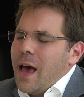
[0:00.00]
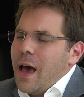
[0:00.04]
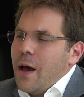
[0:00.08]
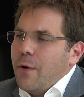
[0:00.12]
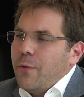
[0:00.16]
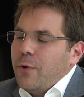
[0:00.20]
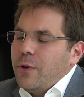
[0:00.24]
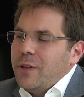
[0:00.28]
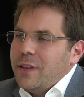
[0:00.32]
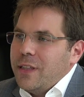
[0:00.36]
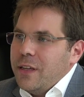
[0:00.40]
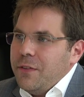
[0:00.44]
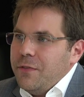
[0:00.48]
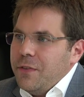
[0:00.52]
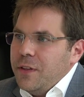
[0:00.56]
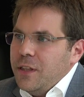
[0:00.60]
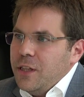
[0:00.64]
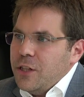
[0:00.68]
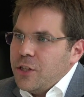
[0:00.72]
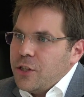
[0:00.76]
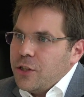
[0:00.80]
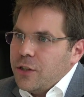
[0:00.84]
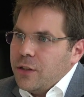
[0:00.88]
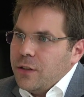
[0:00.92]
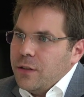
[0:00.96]
Our
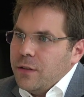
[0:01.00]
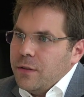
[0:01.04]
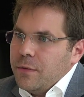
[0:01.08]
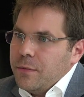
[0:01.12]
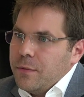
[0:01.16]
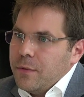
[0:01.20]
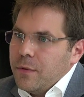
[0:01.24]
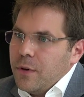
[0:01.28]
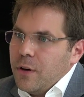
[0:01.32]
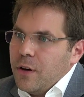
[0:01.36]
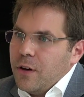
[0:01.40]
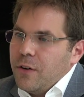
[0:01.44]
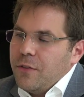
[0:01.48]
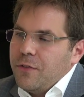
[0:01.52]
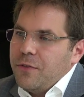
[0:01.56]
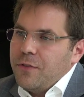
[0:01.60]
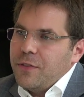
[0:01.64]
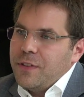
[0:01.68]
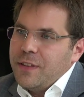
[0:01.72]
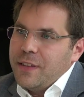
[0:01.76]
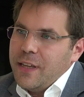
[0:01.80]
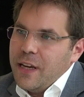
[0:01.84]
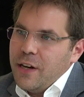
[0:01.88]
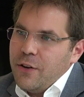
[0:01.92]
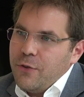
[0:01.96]
definition
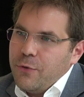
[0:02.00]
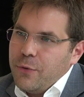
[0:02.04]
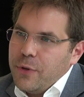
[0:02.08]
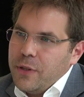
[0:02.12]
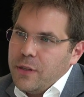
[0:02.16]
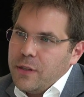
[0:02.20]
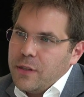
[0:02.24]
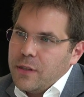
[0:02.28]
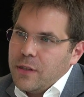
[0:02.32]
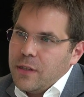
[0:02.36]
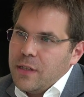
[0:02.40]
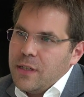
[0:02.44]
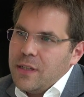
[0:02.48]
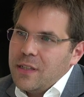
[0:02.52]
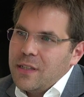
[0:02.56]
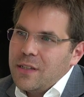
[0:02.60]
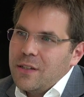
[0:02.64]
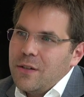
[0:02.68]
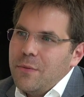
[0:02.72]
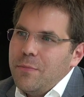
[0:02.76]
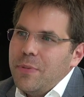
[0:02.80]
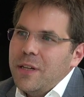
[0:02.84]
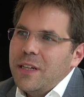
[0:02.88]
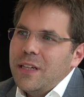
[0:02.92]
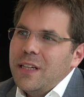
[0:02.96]
of tail risk is
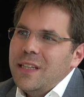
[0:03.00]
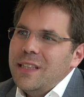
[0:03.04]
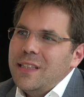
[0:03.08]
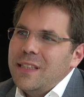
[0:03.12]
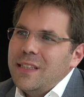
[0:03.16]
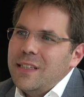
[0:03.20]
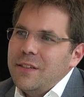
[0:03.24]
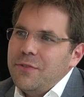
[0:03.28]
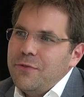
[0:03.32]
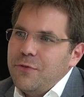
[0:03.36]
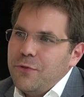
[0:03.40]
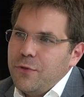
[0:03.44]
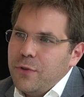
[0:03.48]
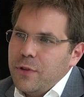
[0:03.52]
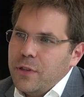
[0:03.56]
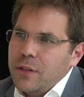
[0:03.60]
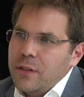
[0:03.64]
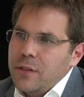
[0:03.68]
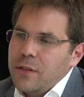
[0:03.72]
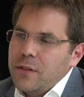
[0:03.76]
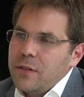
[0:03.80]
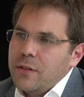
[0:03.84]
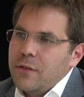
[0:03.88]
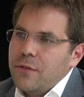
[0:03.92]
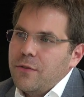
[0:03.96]
completely
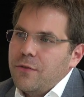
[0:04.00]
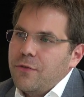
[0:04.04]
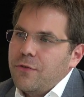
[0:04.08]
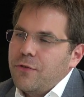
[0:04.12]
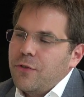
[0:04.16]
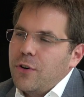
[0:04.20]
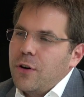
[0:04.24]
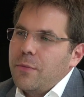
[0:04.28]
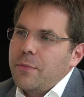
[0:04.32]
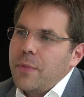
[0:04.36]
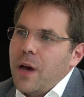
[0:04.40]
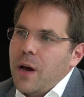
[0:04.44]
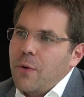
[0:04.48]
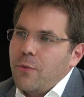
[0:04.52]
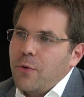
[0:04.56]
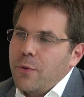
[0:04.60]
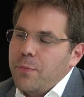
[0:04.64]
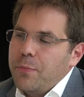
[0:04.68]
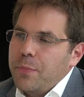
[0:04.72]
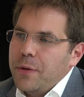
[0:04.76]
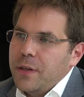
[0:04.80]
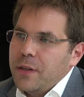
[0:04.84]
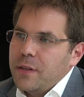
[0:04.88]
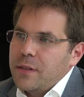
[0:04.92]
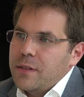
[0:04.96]
different from our
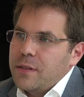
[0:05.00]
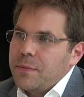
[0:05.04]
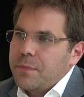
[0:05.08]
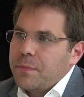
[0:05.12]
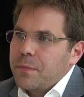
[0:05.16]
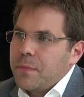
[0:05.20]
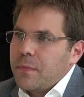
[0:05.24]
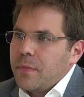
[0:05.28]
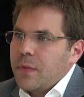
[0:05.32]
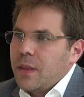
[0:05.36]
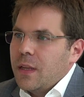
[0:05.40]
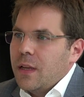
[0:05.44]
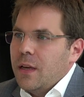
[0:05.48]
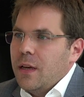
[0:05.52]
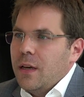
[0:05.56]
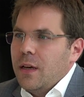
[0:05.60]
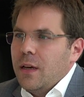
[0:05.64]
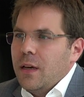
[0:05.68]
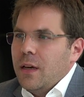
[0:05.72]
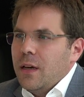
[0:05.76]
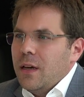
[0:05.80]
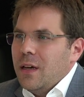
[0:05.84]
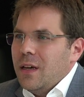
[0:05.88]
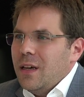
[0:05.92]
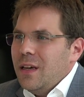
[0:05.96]
peers.
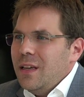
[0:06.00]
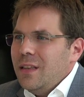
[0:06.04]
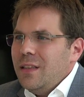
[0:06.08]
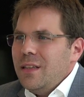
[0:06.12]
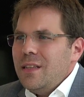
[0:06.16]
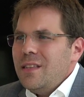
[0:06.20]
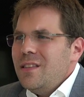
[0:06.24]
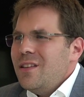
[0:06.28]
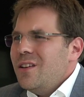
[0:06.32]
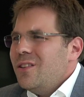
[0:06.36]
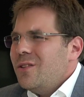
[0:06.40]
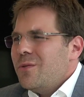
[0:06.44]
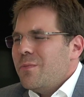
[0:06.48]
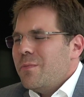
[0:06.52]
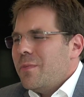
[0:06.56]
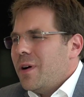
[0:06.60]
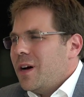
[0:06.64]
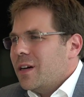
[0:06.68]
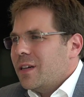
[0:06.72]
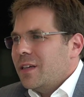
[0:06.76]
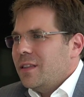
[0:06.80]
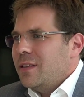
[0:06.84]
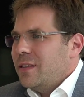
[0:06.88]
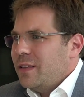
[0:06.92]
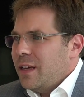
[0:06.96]
It is not a
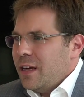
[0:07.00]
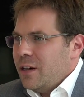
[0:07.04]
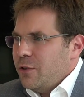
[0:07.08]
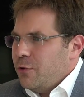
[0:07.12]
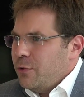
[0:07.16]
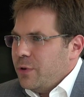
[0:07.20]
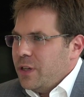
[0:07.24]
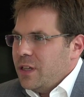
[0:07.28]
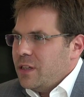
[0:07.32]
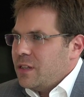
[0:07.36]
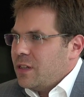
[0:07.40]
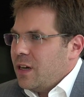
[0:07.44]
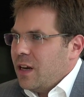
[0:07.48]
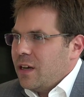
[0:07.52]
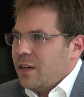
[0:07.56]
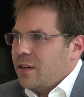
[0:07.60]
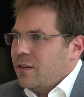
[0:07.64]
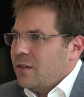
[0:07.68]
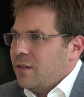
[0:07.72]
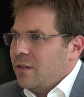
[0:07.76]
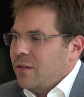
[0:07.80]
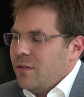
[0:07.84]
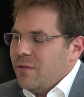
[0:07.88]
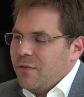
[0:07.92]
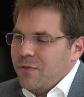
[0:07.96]
market tail risk
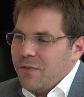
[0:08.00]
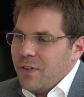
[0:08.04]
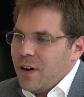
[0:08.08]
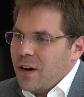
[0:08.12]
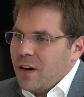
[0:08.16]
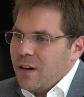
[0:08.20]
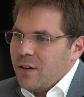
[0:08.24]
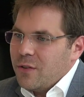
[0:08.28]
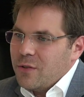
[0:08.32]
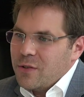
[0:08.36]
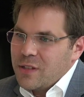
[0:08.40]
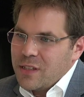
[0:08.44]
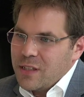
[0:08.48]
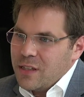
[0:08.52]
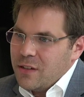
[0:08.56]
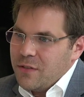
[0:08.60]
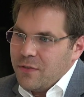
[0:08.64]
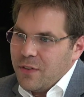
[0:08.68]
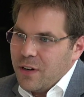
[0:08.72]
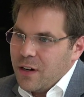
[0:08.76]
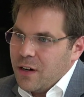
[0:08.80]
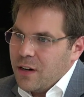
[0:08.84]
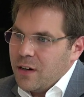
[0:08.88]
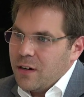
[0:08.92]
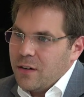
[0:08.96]
like VAR or
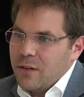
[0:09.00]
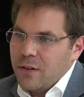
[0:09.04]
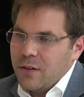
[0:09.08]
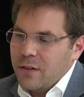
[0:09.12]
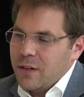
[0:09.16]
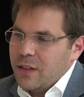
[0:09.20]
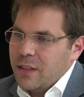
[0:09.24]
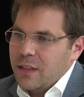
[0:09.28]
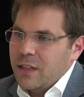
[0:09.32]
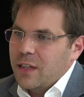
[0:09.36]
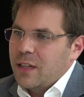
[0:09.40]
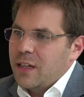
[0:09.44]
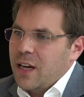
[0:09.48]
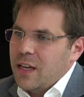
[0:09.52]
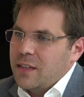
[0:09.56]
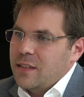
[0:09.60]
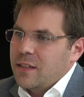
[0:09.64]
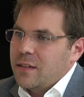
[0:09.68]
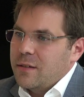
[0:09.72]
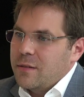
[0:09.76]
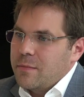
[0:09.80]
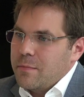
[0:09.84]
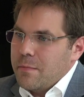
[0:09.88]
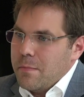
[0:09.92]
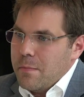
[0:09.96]
CVAR or any
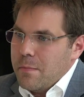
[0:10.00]
classic